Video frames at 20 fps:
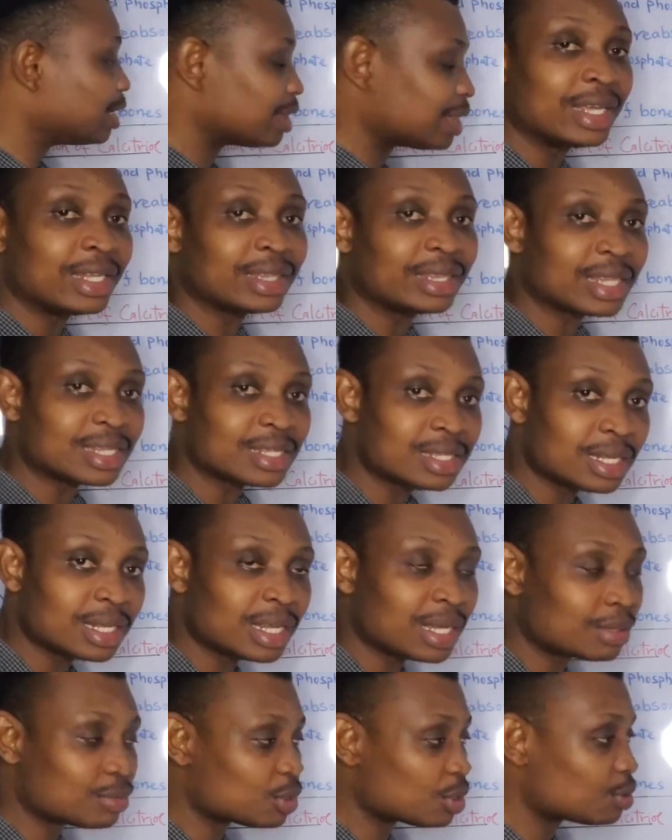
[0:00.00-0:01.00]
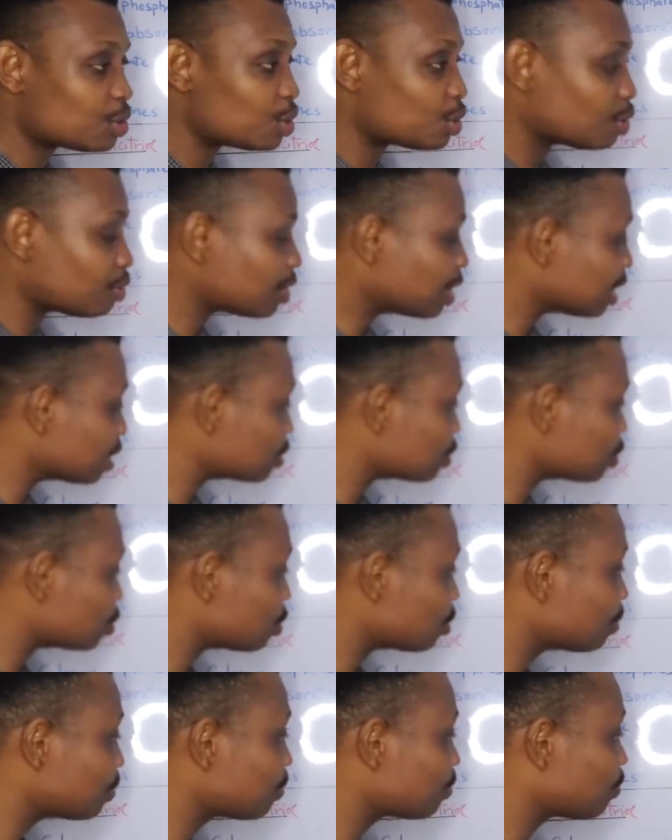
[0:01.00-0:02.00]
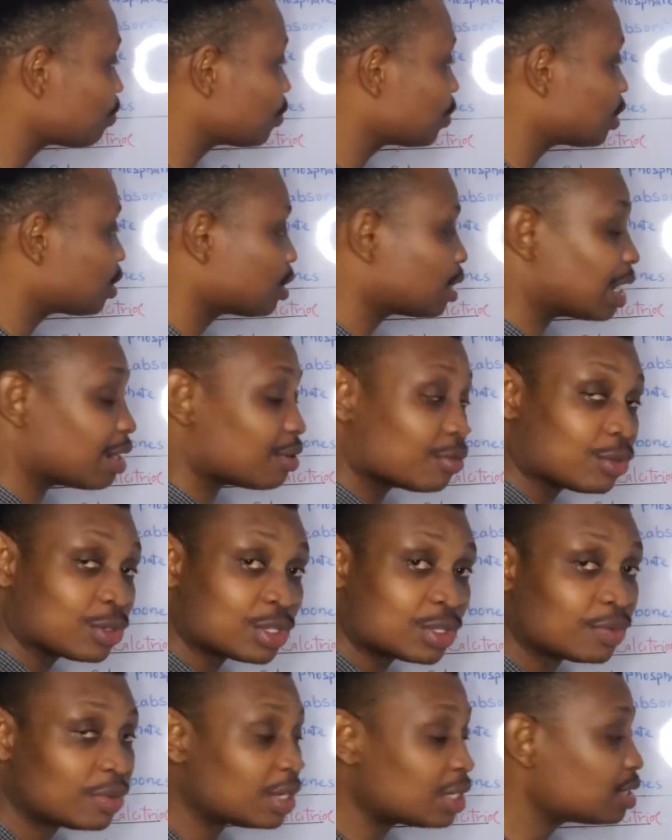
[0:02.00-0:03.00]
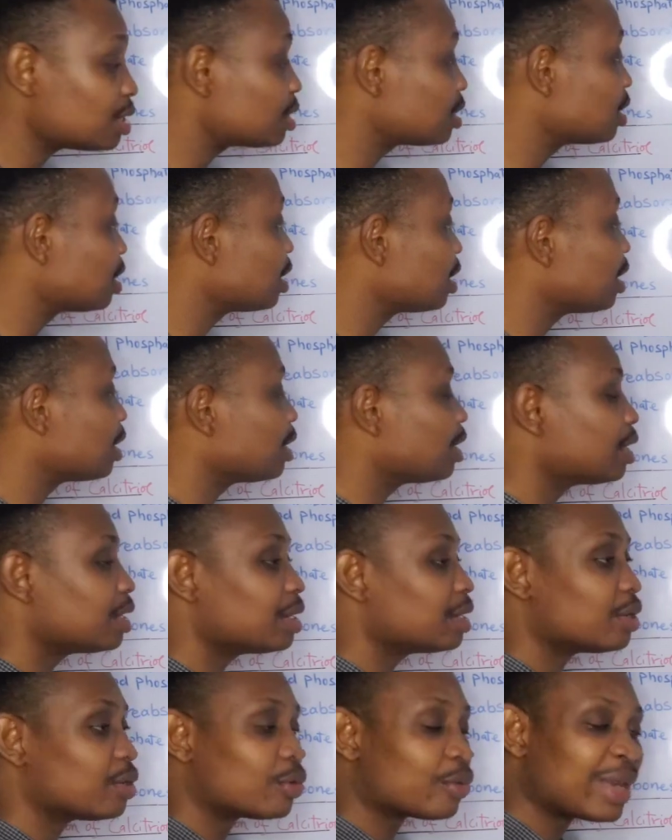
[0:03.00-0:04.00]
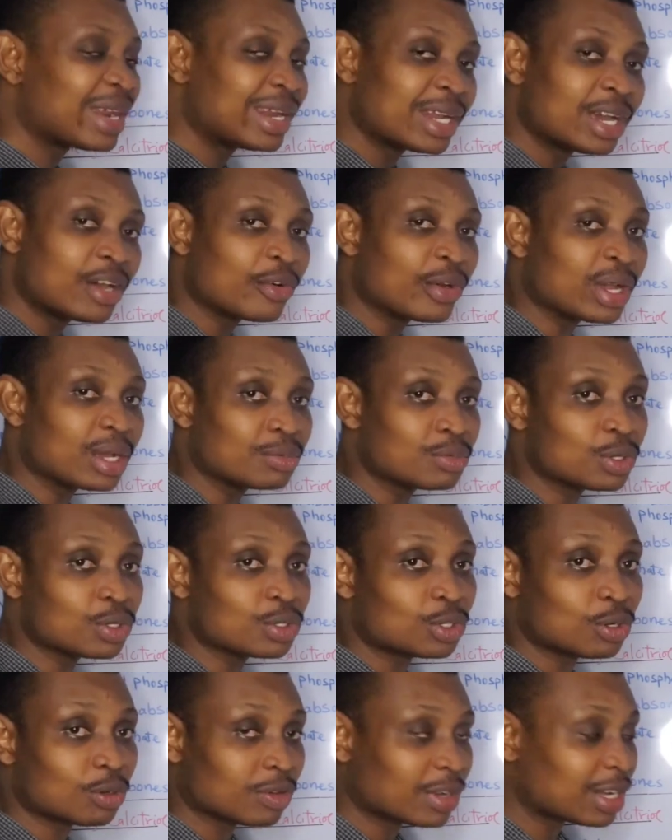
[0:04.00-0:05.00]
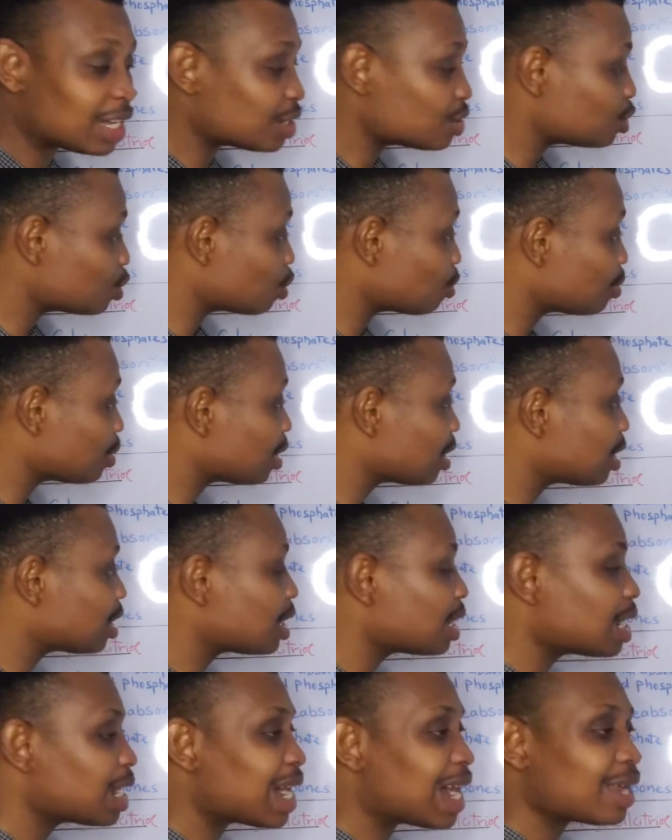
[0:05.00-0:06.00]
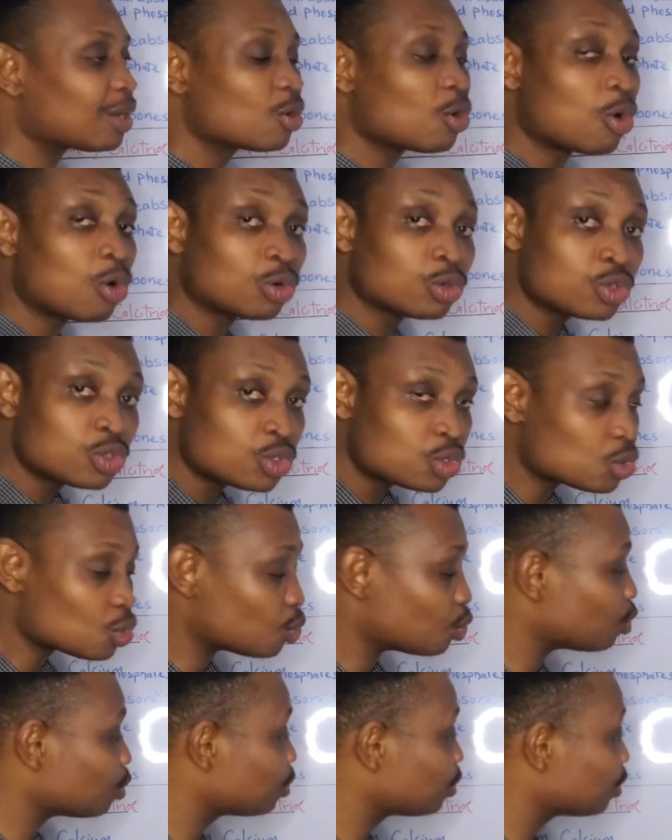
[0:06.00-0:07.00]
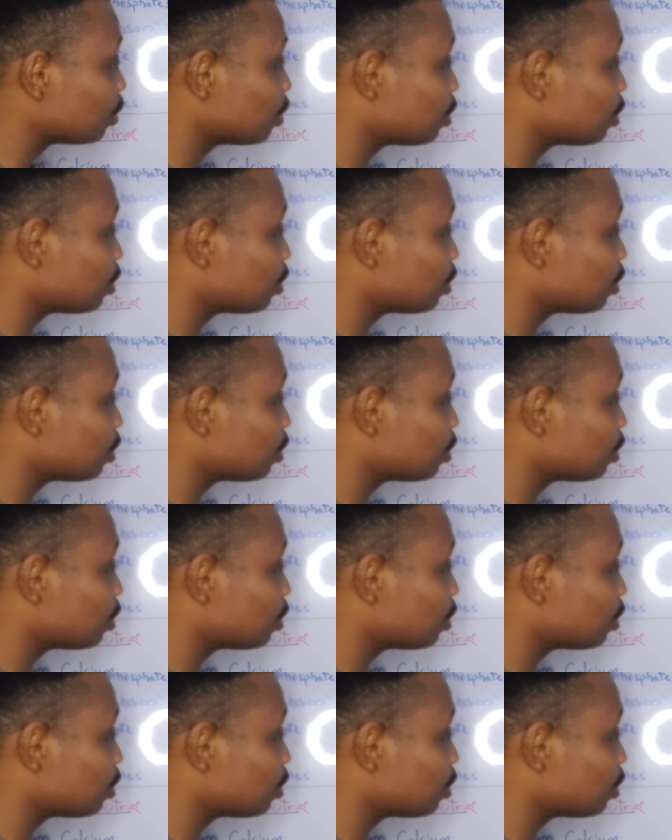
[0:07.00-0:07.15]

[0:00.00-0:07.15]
intestinal absorption of calcium and phosphate, renal reabsorption of calcium, And also,